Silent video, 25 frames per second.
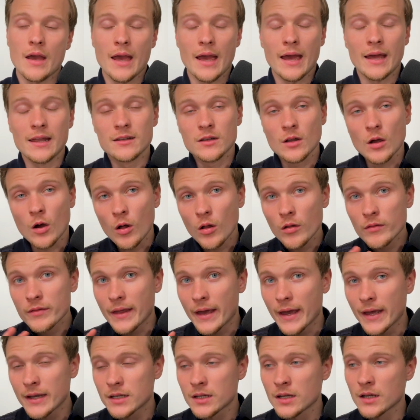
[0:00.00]
And all
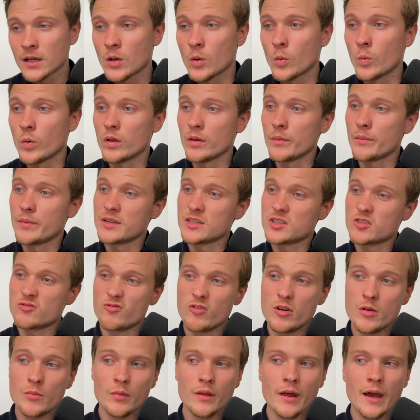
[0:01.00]
that will be
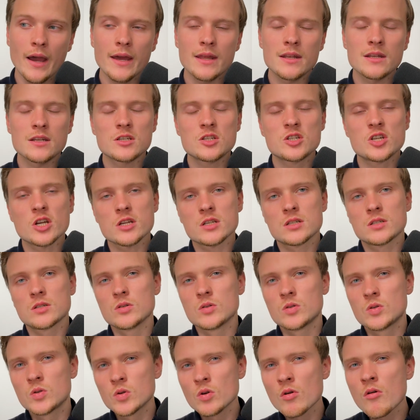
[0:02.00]
streamlined just to
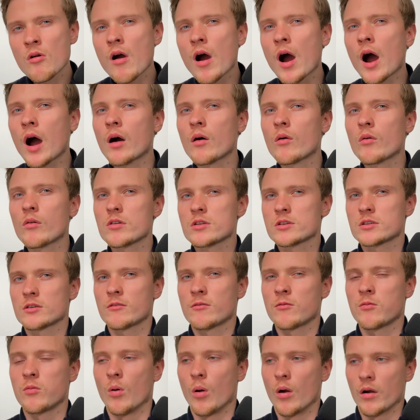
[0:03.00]
2 hours of
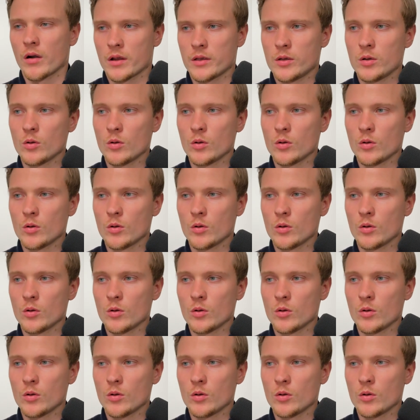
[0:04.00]
work.